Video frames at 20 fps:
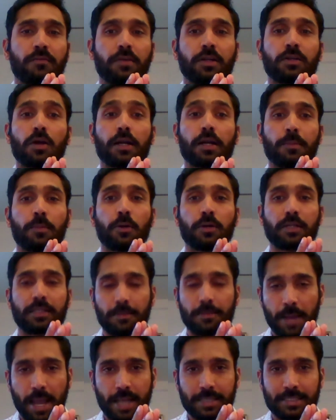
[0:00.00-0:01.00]
talked about in the
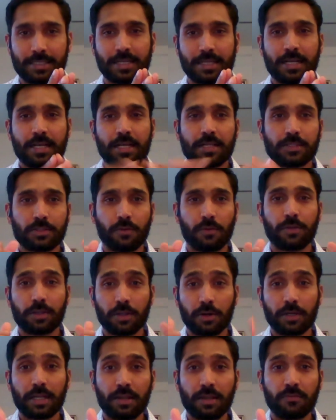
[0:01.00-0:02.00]
past. So
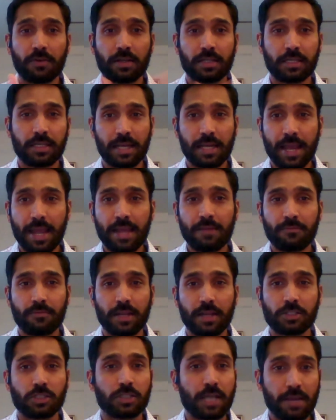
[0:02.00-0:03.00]
without any further delay,
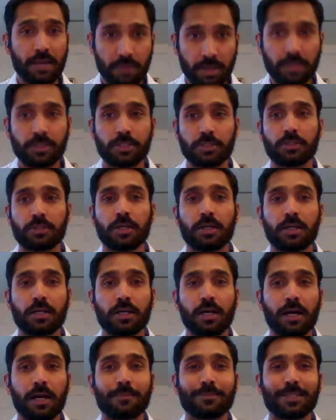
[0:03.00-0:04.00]
let's dive into
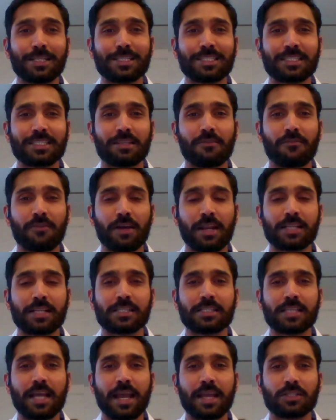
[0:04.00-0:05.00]
this fun
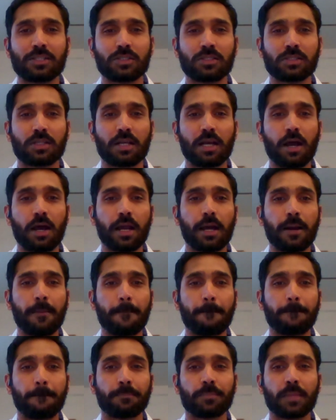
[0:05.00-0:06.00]
exercise
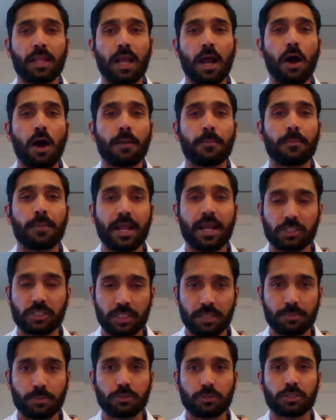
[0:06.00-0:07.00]
on
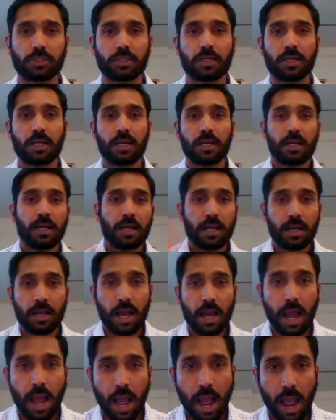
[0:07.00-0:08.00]
XGBoost.
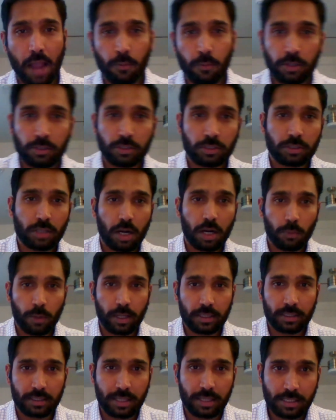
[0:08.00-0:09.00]
I want to start
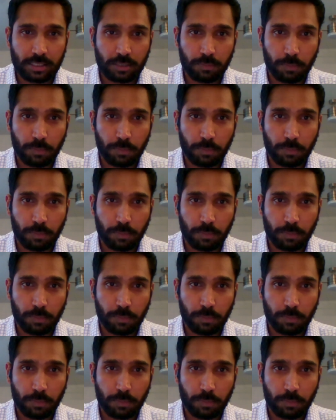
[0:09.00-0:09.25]
with this